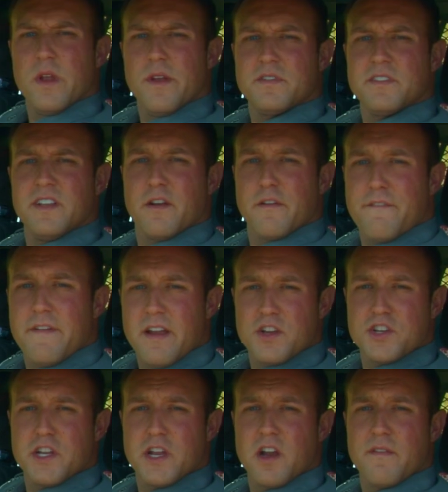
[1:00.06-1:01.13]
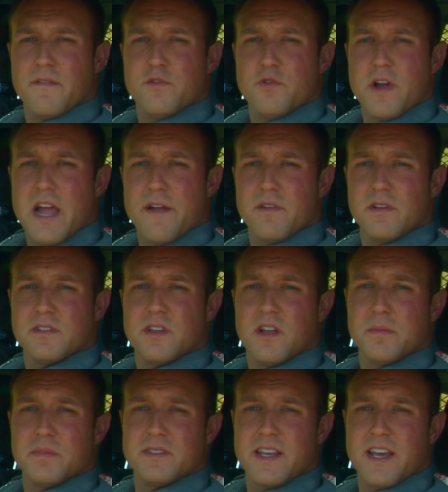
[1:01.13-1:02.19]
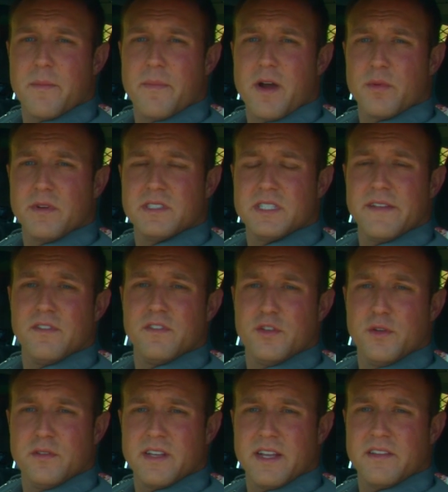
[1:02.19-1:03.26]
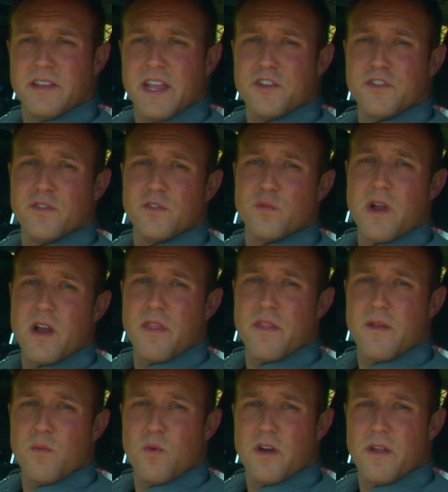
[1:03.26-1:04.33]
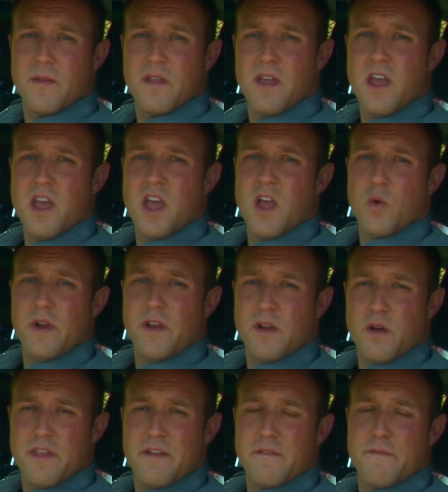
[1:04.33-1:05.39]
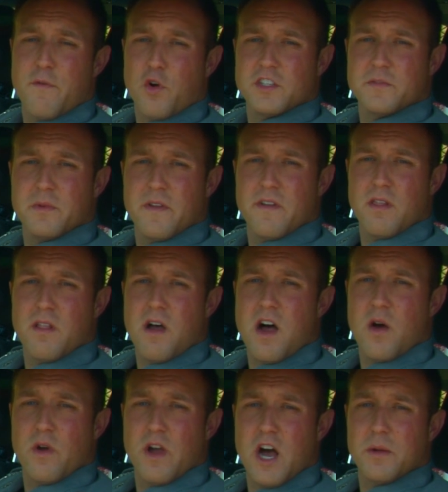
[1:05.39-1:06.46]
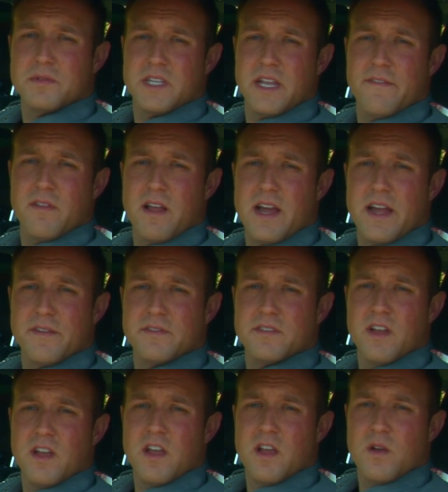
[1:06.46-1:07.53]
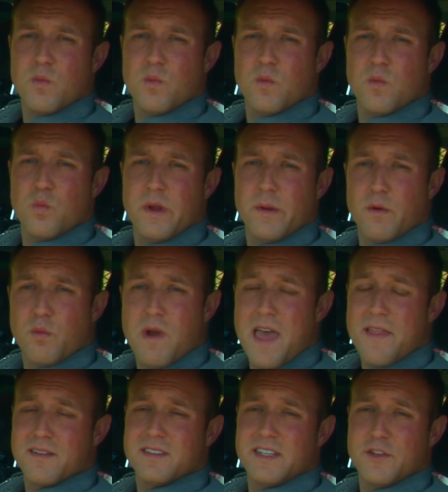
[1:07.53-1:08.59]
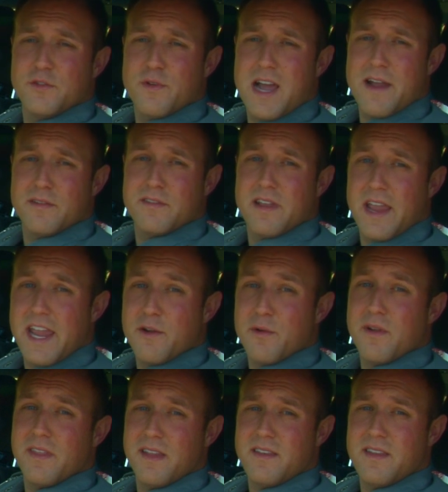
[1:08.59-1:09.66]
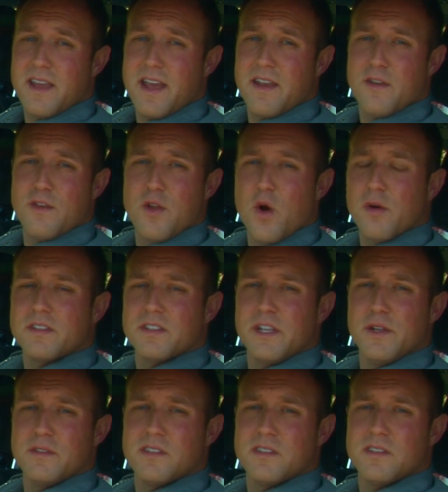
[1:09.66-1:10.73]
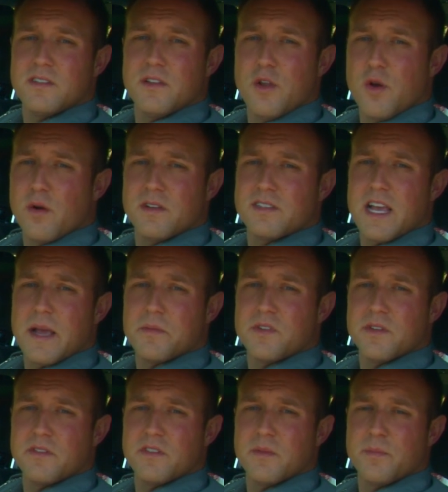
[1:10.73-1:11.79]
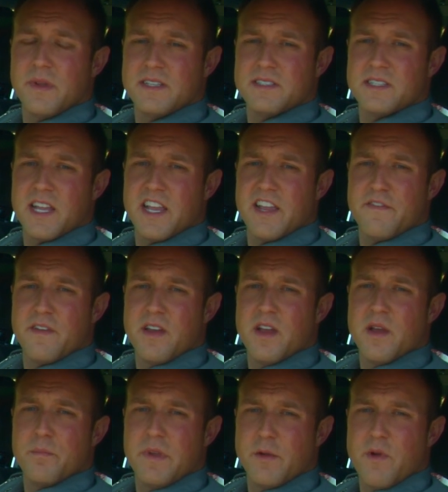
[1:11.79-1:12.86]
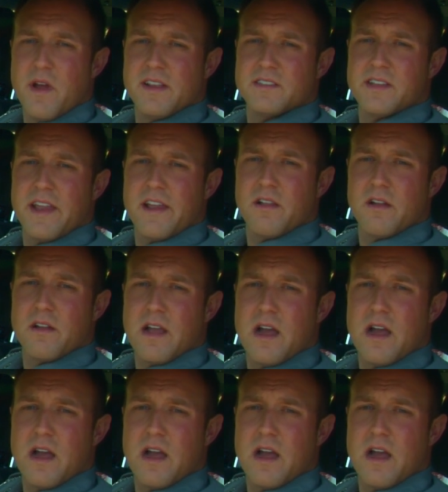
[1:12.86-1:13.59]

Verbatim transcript: We have seen our fair share of drivers upset about receiving two citations rather than one. We know that enforcement of the law will help save lives. We would rather see drivers angry than dead. No excuses, no exceptions. Be safe, be ready, Saint Clair